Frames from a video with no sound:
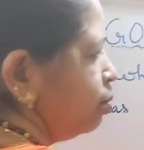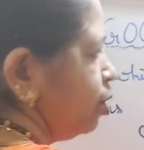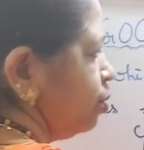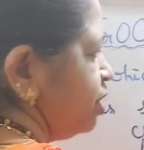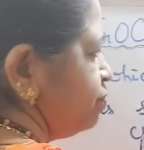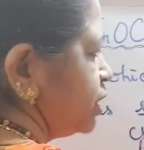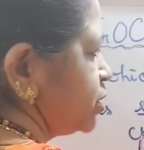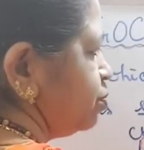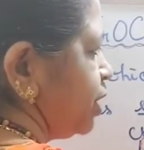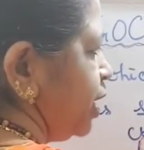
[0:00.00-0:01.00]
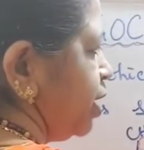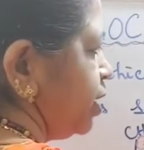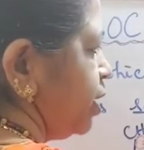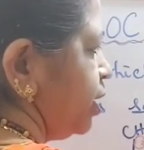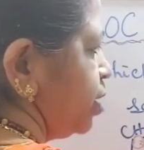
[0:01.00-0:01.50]
bromine first
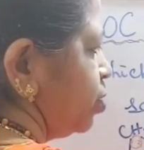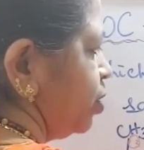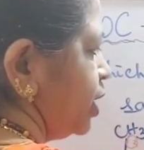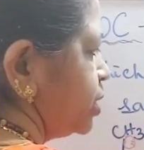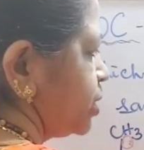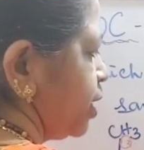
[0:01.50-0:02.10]
priority, chlorine